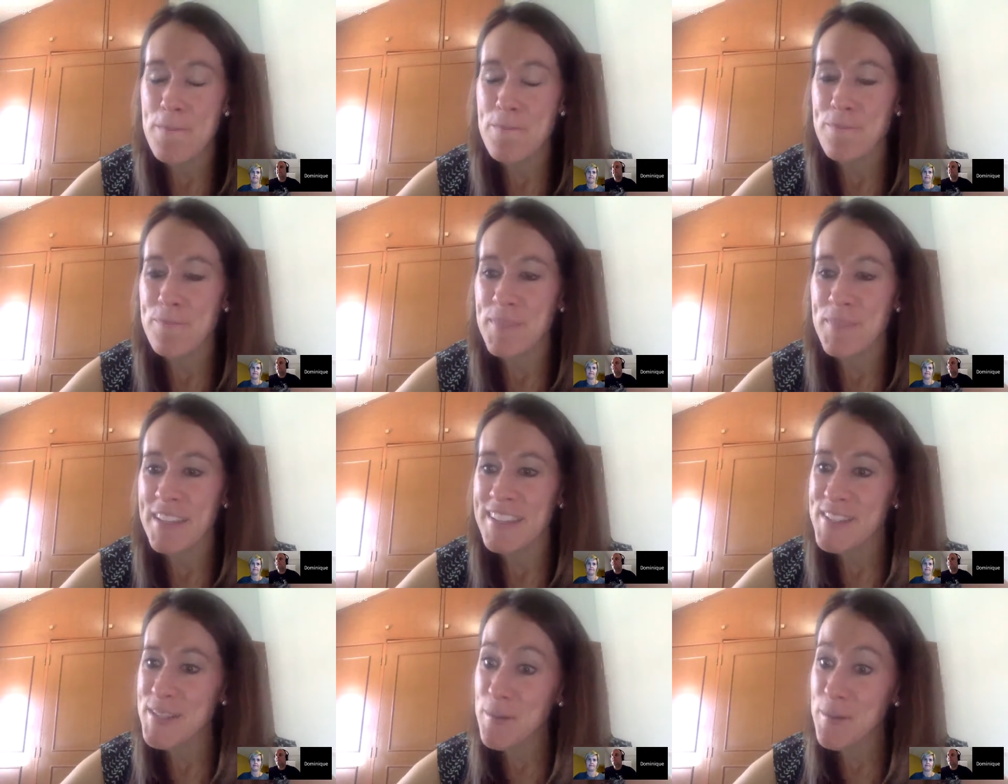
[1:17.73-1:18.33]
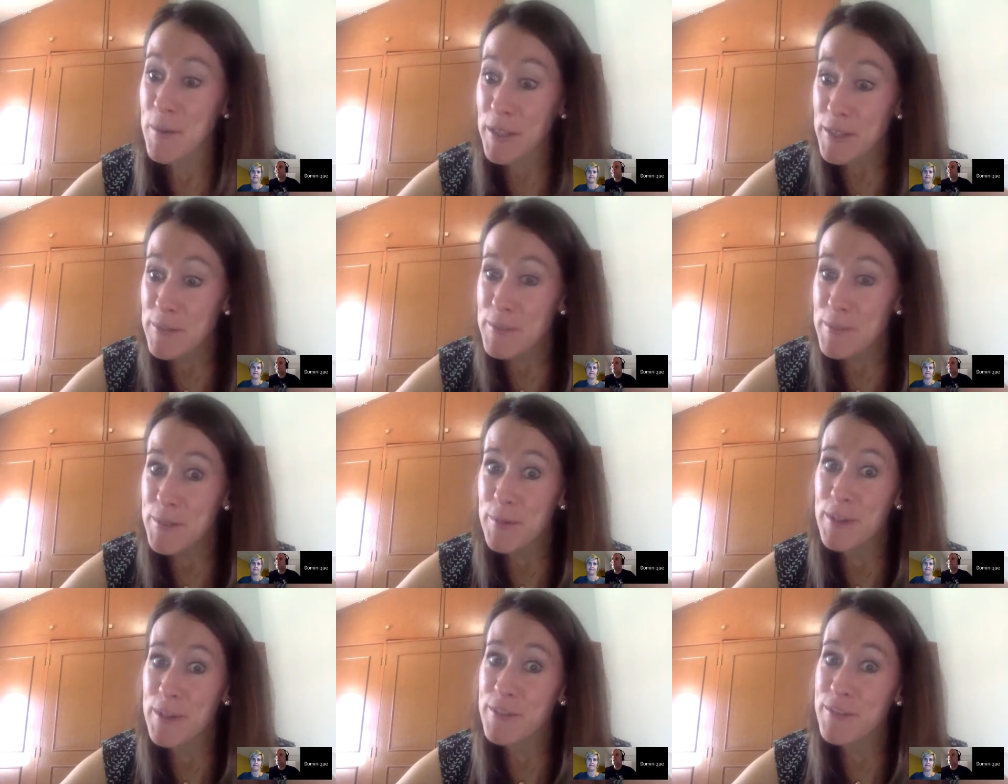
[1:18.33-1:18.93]
So welcome to
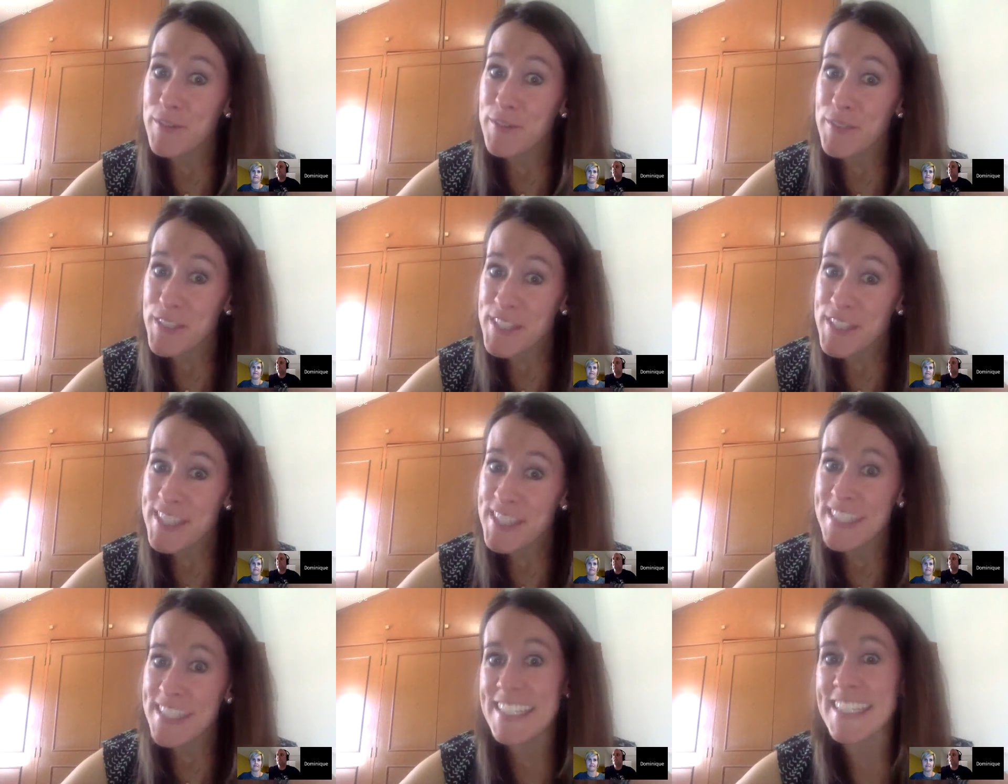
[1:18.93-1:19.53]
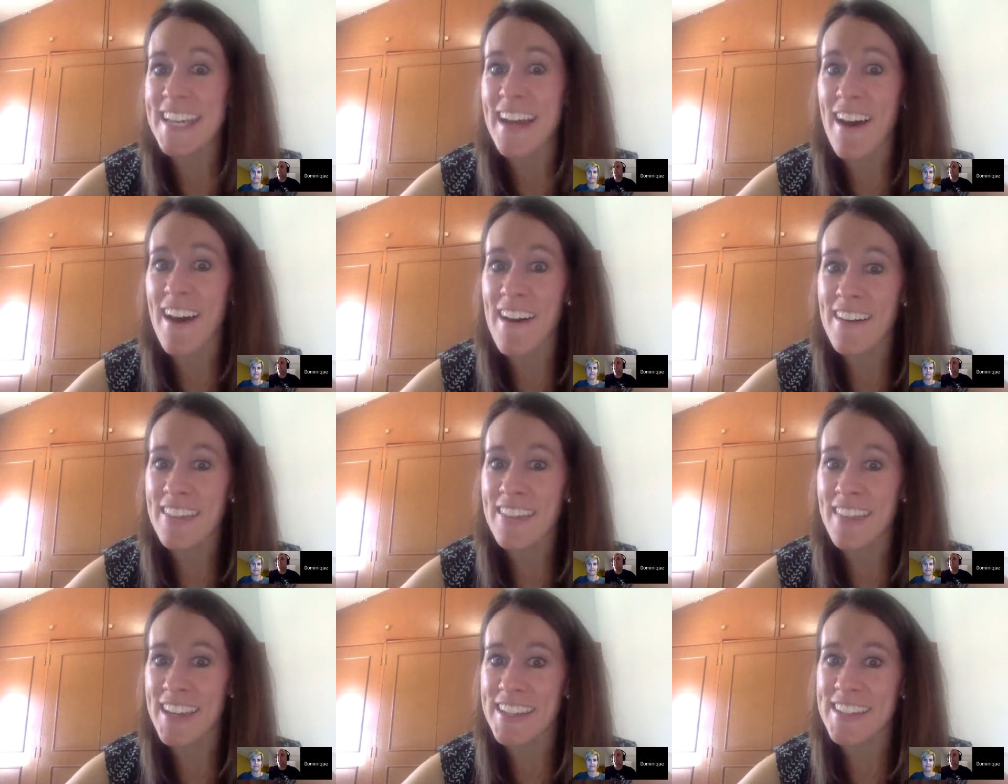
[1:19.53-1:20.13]
our first
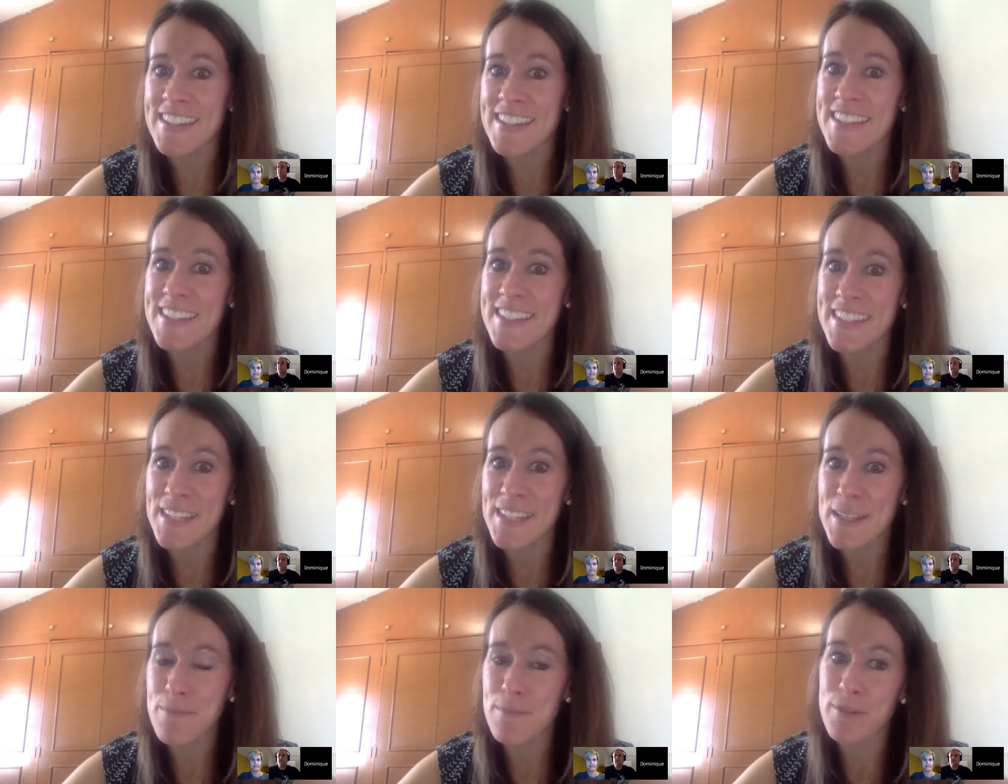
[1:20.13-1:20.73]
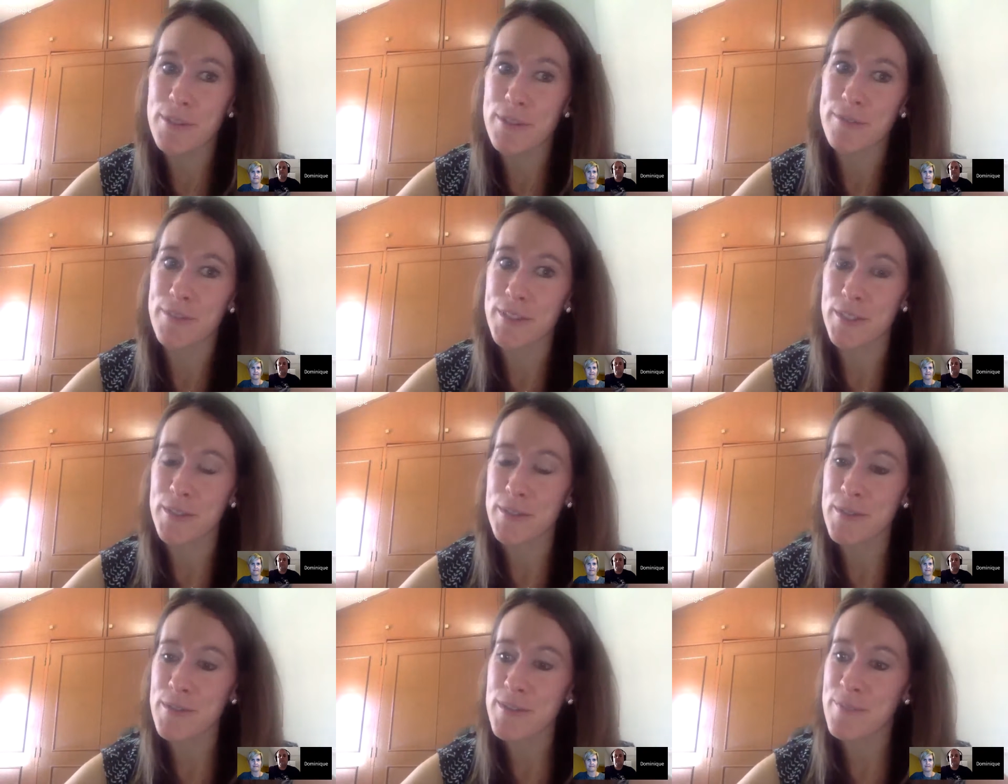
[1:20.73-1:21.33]
online sneak preview.